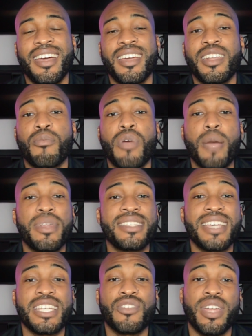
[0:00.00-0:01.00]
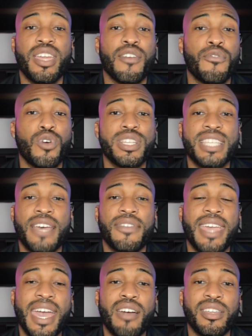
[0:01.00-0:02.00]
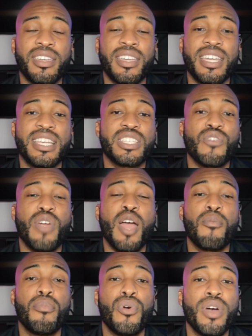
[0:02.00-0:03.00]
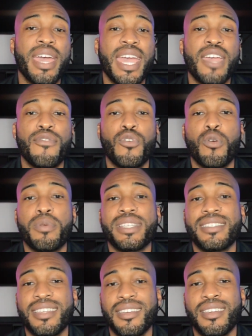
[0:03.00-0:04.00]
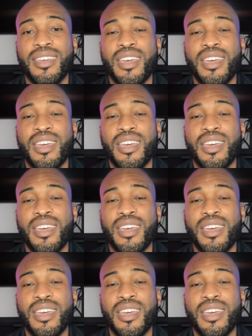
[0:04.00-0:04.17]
The property tax rate in Forsyth County is around 0.84%,